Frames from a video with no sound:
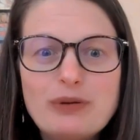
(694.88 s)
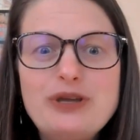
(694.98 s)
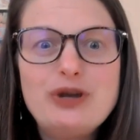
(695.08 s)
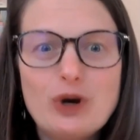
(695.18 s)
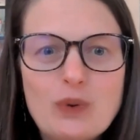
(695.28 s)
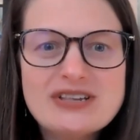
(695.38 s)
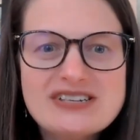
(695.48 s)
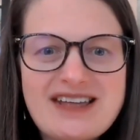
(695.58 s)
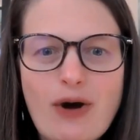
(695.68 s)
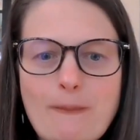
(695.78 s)
building your
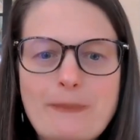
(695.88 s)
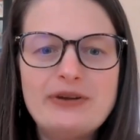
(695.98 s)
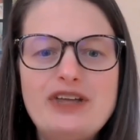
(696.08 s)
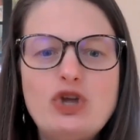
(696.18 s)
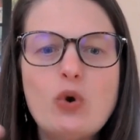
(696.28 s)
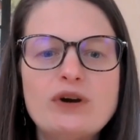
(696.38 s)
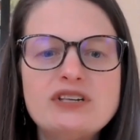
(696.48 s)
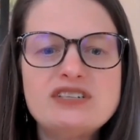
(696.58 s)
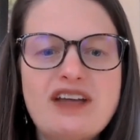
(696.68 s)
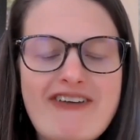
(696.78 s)
quizzes out, building
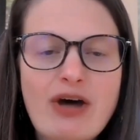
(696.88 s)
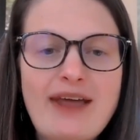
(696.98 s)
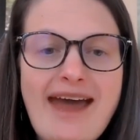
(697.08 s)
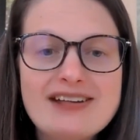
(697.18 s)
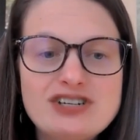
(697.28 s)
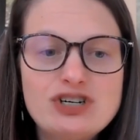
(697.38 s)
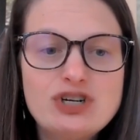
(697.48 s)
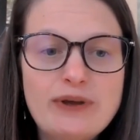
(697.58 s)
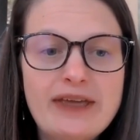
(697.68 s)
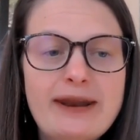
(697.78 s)
your stuff out as
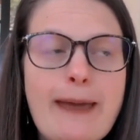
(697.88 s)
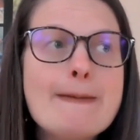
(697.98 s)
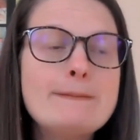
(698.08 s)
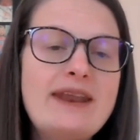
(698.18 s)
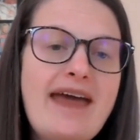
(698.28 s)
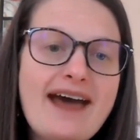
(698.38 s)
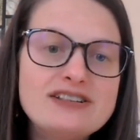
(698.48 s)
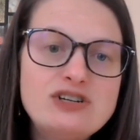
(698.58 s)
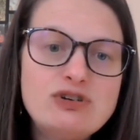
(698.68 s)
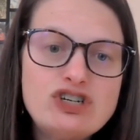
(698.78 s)
you're doing it, but
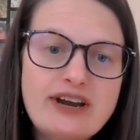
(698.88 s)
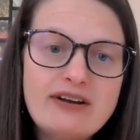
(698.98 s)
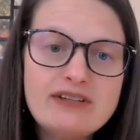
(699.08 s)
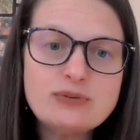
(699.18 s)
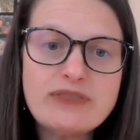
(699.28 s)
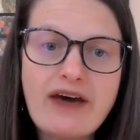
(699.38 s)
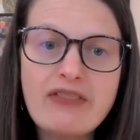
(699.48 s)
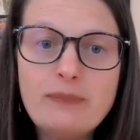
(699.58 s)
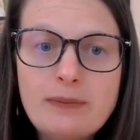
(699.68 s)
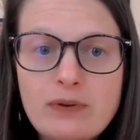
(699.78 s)
as you share this with
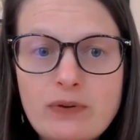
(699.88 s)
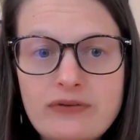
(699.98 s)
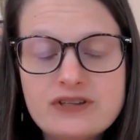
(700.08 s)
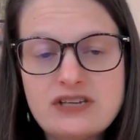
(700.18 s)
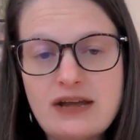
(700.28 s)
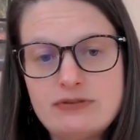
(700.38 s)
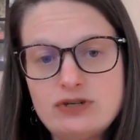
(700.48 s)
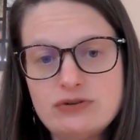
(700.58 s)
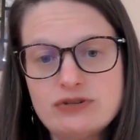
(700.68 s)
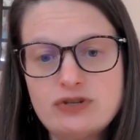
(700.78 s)
other people who are in the
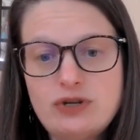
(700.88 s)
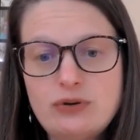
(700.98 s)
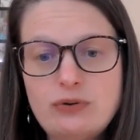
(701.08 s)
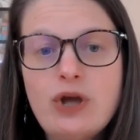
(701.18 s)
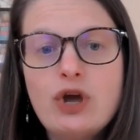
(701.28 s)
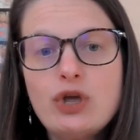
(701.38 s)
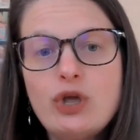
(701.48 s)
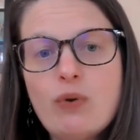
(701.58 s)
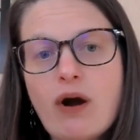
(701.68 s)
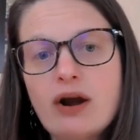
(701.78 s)
same shoes as you,
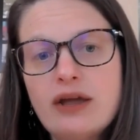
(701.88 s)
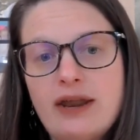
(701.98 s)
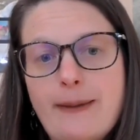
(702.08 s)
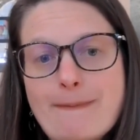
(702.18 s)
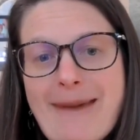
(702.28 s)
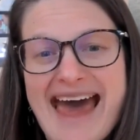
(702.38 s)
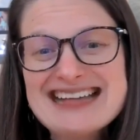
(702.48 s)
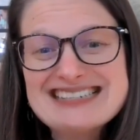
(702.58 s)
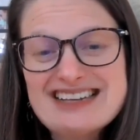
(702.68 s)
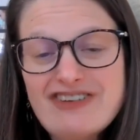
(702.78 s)
you are getting
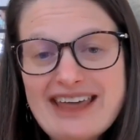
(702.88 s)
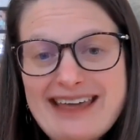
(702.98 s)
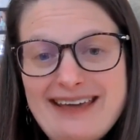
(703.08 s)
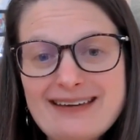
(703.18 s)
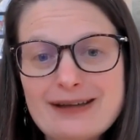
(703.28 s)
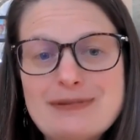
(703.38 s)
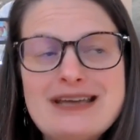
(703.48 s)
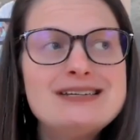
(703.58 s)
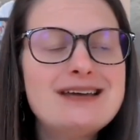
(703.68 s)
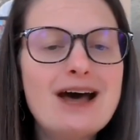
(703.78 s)
passive
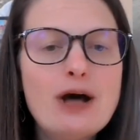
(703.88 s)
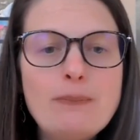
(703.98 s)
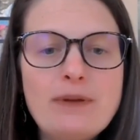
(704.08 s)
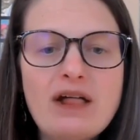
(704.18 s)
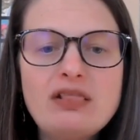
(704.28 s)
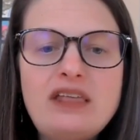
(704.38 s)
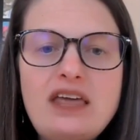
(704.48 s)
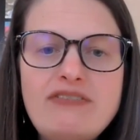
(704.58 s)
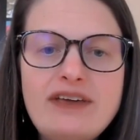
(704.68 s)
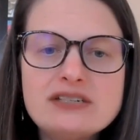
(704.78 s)
income to help
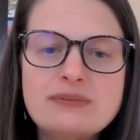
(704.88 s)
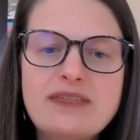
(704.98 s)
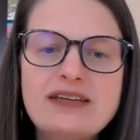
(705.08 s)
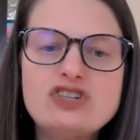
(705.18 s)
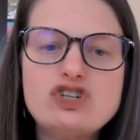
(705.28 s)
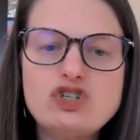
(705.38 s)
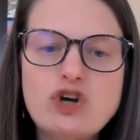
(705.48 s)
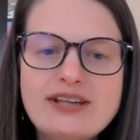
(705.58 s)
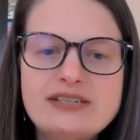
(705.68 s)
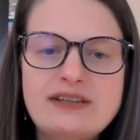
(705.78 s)
alleviate some of that
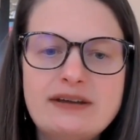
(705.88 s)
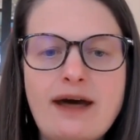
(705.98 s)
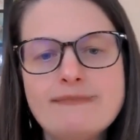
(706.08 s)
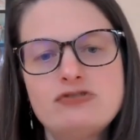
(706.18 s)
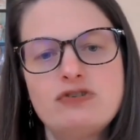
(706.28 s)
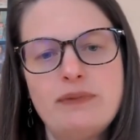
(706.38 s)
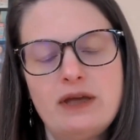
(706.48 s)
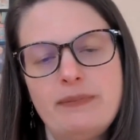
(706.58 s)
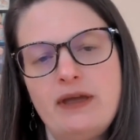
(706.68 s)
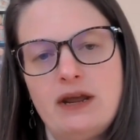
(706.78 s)
stress that comes
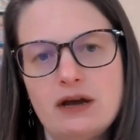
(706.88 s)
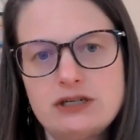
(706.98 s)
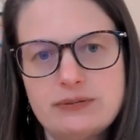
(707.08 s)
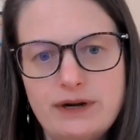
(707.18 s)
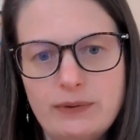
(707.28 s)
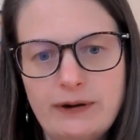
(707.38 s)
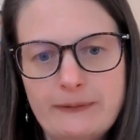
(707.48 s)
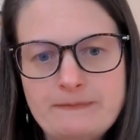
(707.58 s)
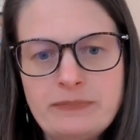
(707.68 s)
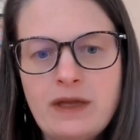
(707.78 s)
from being a beginning
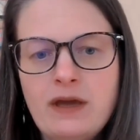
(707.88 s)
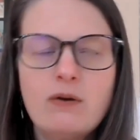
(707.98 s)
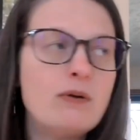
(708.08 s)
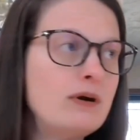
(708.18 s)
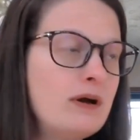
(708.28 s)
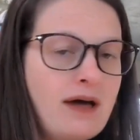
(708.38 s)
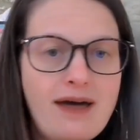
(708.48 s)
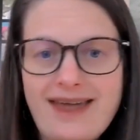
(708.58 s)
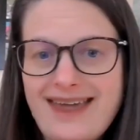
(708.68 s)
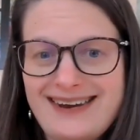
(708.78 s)
entrepreneur
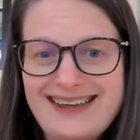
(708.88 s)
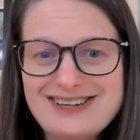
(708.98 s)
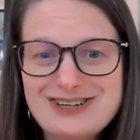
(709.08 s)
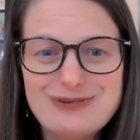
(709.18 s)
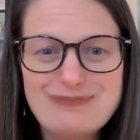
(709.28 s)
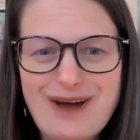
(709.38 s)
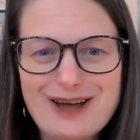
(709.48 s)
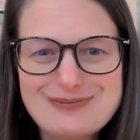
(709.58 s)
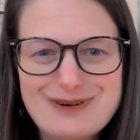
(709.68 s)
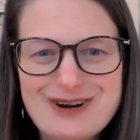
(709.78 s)
or an intern
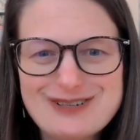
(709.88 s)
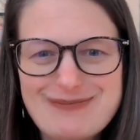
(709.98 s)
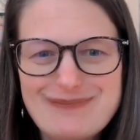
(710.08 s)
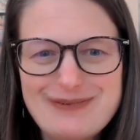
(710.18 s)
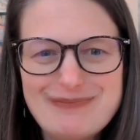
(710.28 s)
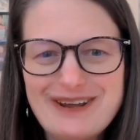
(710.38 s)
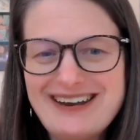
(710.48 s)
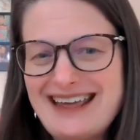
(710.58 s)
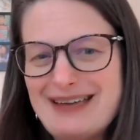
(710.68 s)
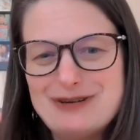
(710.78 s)
entrepreneur, as I've been
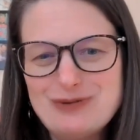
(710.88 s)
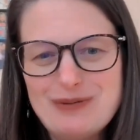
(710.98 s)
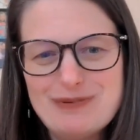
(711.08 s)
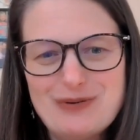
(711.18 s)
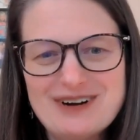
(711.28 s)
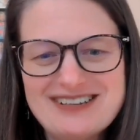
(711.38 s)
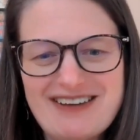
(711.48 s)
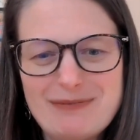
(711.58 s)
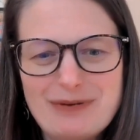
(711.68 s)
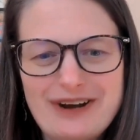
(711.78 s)
in
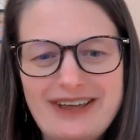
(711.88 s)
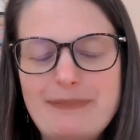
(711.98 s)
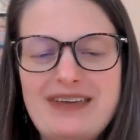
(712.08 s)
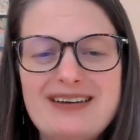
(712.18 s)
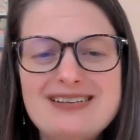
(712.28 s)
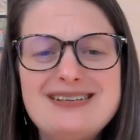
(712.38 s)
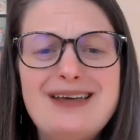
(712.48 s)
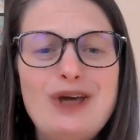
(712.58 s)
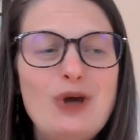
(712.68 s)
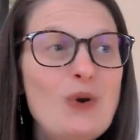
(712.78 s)
betweenpreneurs, I've been putting it,
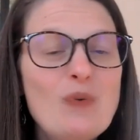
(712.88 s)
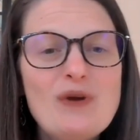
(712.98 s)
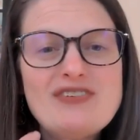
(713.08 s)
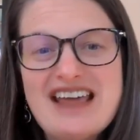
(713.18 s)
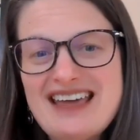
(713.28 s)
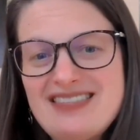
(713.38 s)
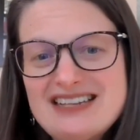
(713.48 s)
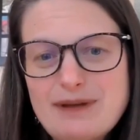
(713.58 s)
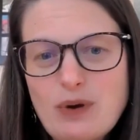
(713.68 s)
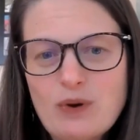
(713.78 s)
because we've
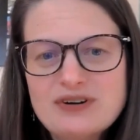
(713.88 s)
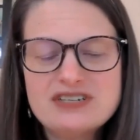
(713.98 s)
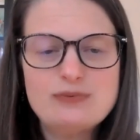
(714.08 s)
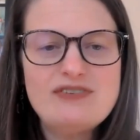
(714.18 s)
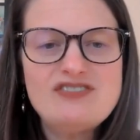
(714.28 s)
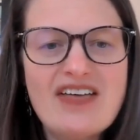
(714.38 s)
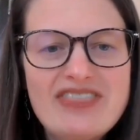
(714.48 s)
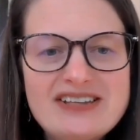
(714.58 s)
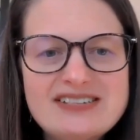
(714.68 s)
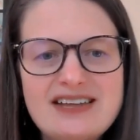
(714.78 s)
taken these big courses, we've
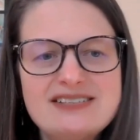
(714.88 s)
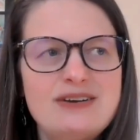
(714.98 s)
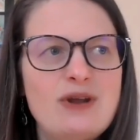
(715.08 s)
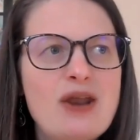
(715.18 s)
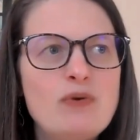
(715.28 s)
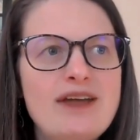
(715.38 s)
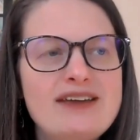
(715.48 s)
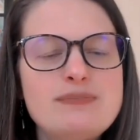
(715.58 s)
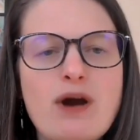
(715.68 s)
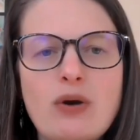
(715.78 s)
done these things, and we're
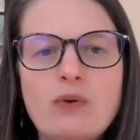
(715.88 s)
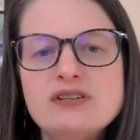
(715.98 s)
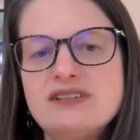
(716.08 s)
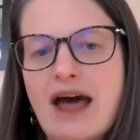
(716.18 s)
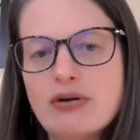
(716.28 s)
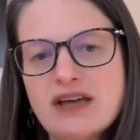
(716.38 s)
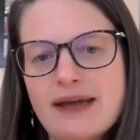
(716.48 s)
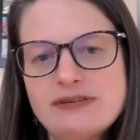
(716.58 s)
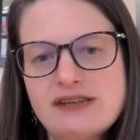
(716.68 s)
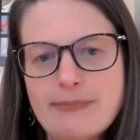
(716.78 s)
getting to the part where it's now
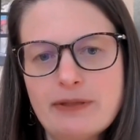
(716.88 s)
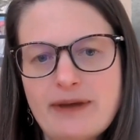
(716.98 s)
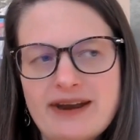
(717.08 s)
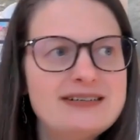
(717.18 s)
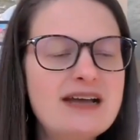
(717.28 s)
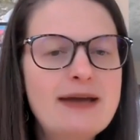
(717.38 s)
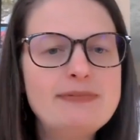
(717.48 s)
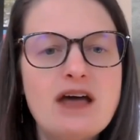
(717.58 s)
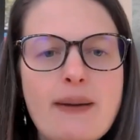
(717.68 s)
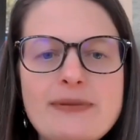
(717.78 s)
time to implement it,
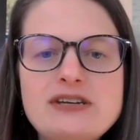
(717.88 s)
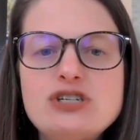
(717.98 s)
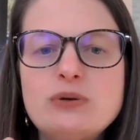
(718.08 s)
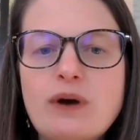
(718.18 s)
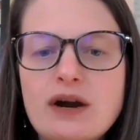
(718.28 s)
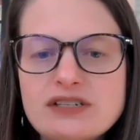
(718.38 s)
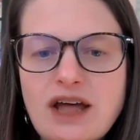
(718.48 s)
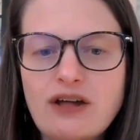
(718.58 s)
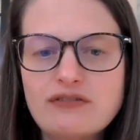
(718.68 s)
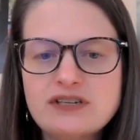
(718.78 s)
time to come into
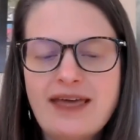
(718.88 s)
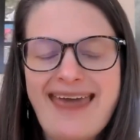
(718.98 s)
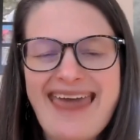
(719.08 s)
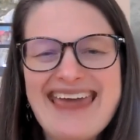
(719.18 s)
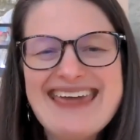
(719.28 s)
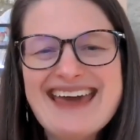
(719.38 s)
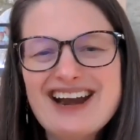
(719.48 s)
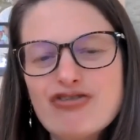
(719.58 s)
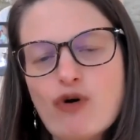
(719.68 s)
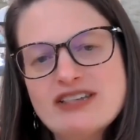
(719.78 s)
ourselves and
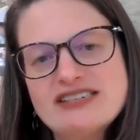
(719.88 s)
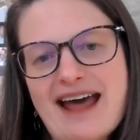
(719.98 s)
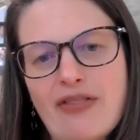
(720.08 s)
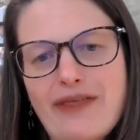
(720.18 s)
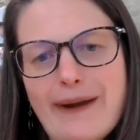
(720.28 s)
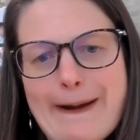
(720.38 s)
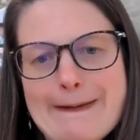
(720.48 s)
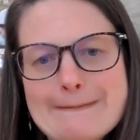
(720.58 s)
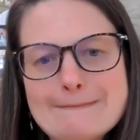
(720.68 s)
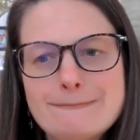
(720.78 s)
get our voices out
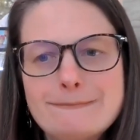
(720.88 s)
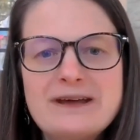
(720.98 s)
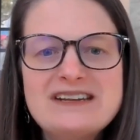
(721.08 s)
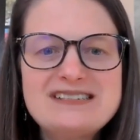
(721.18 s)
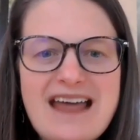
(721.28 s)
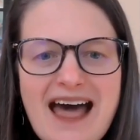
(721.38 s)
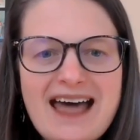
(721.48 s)
there. But it's